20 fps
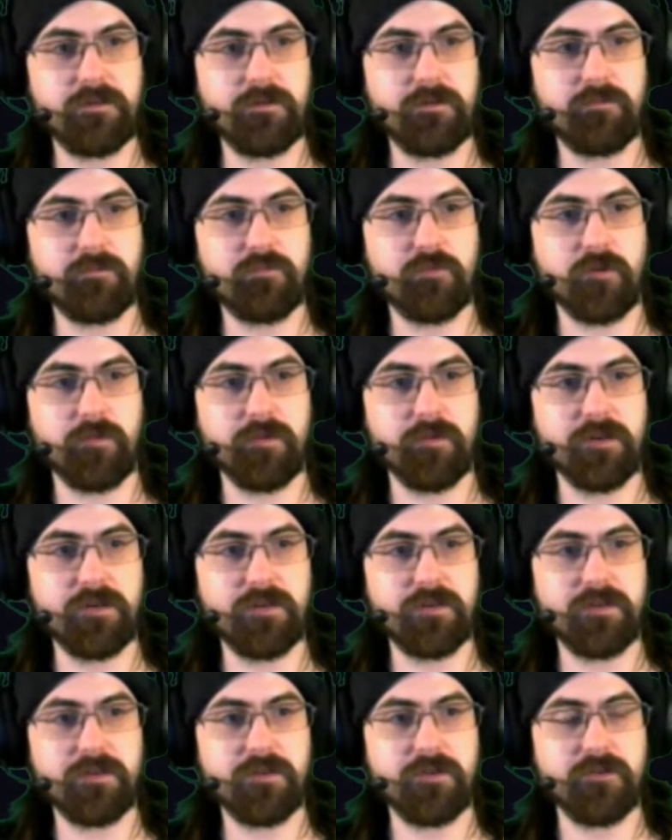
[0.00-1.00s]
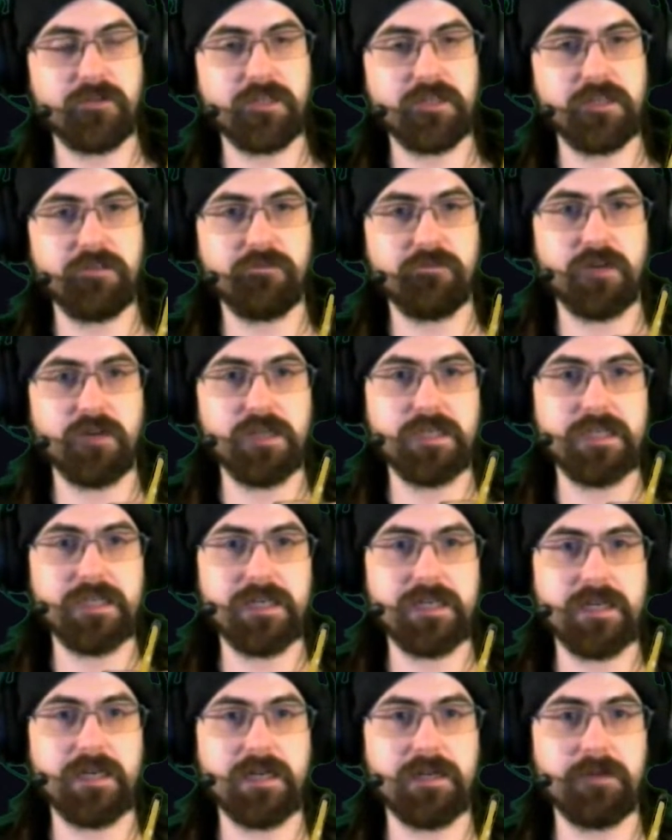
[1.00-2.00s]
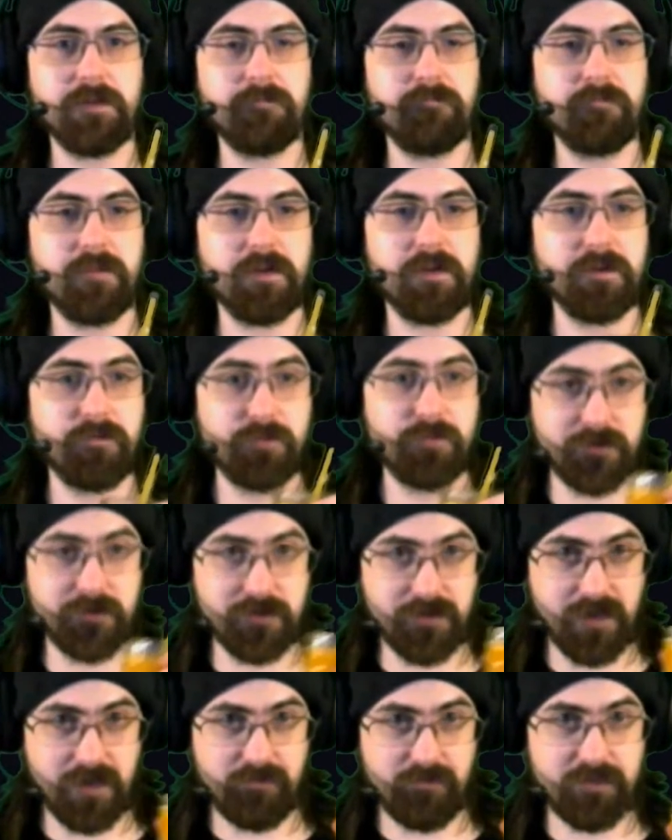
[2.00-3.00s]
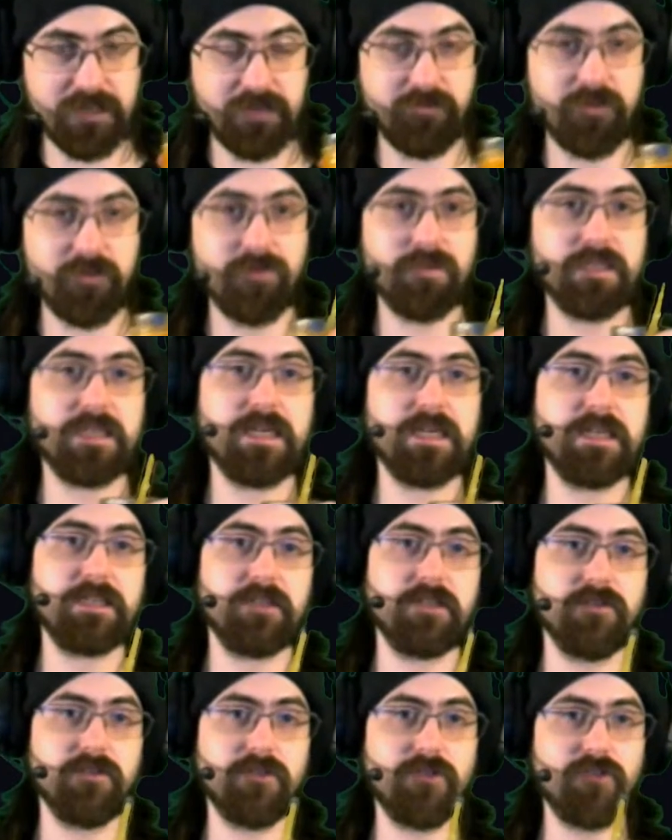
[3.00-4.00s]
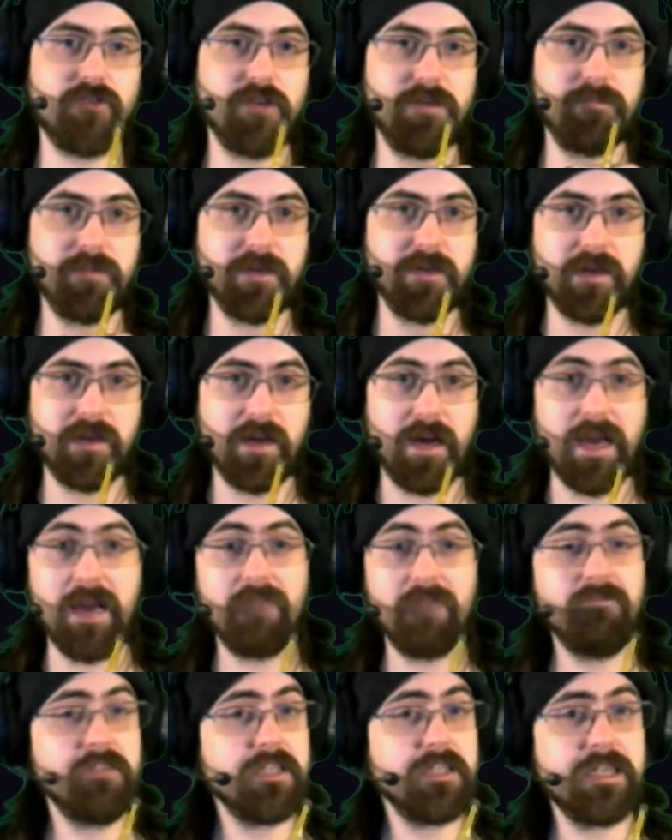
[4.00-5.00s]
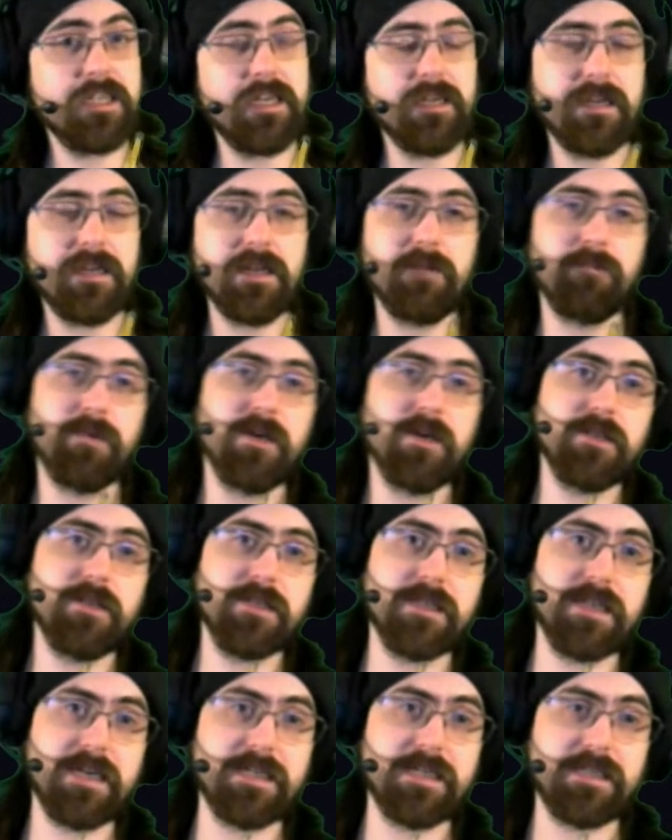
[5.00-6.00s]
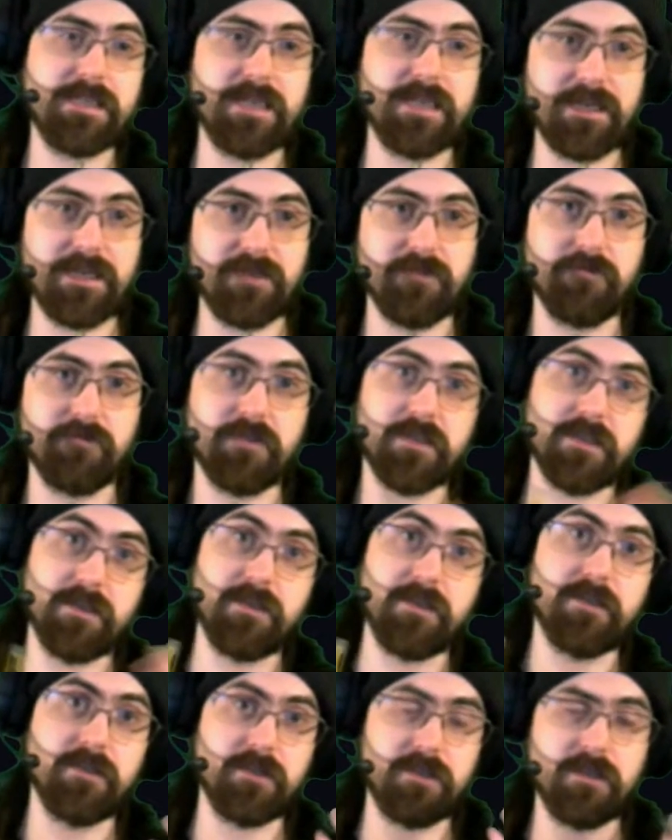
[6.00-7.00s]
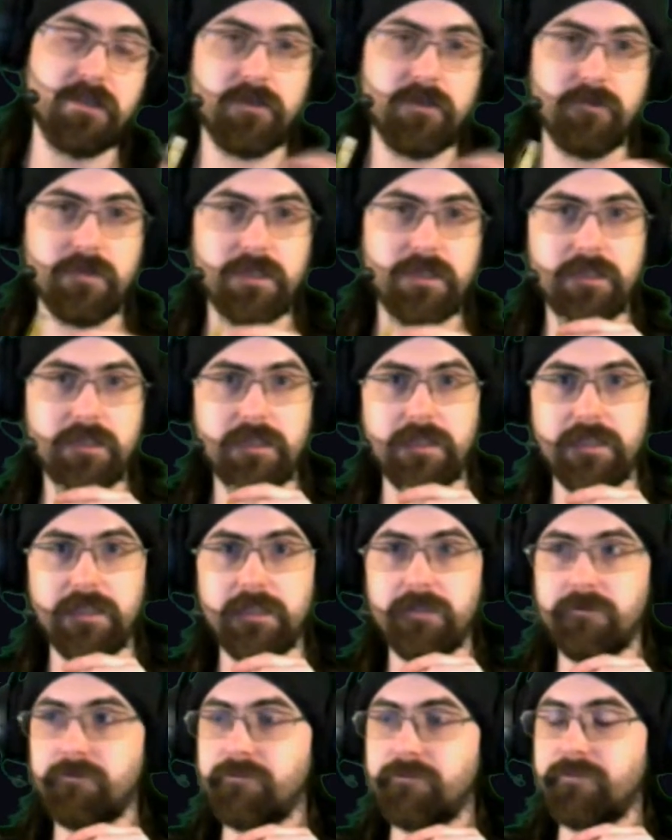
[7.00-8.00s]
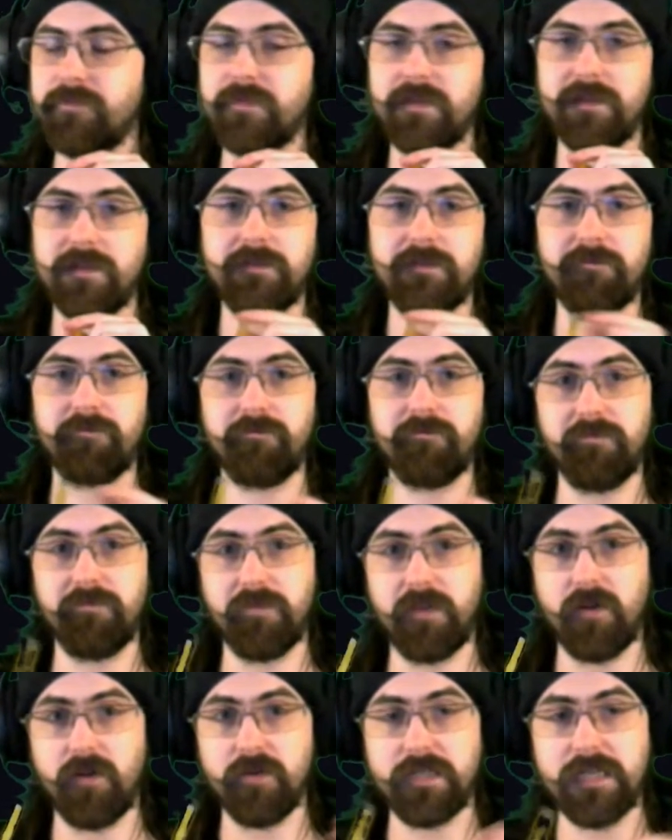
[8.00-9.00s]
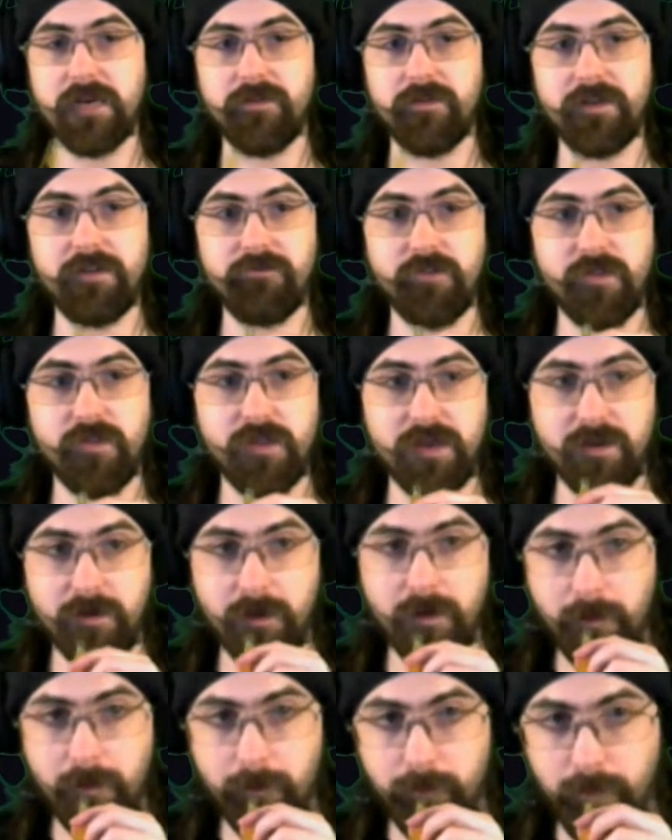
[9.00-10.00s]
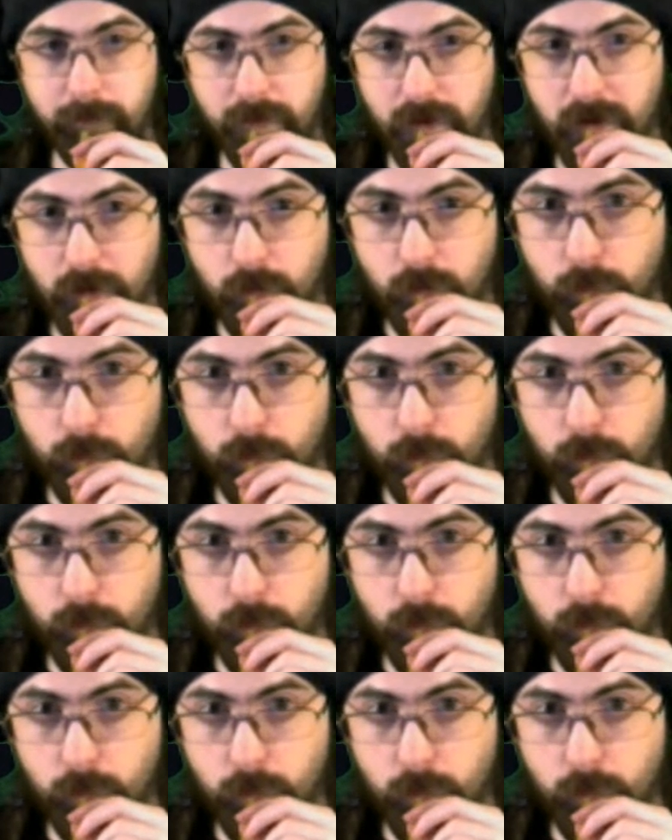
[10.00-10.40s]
proper cocktail Friday. I would love to have you as a guest on stream. I haven't done any in-person guest yet, obviously, because you know it's lockdown and everything. But